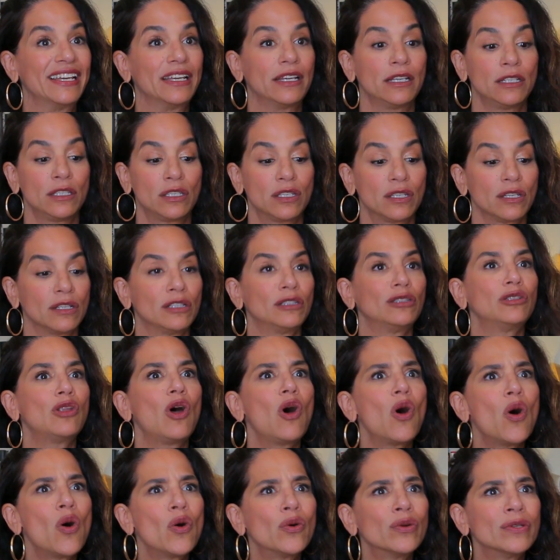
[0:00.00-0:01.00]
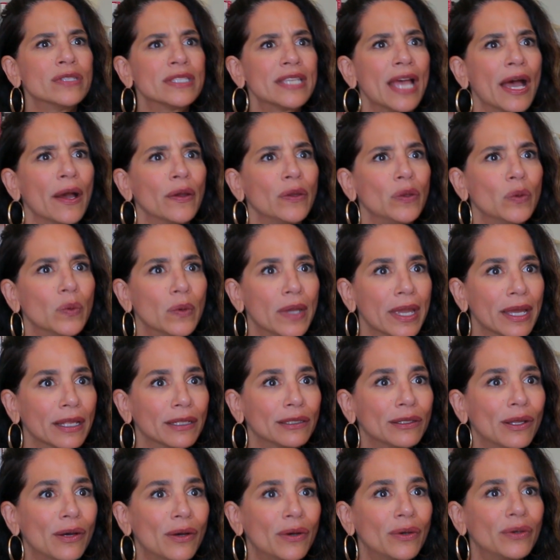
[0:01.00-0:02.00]
into loans, how you get
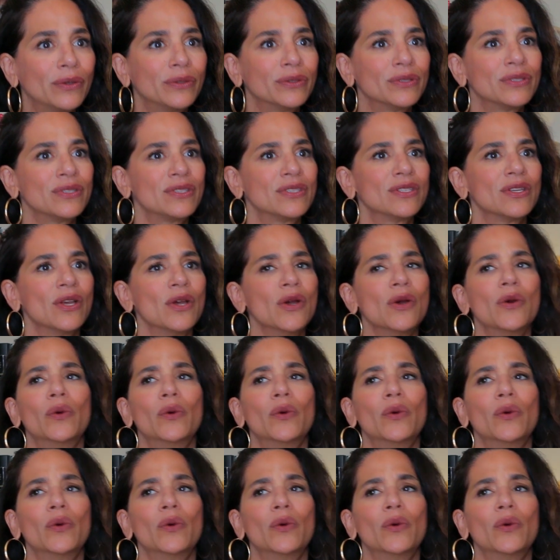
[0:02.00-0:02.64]
loans,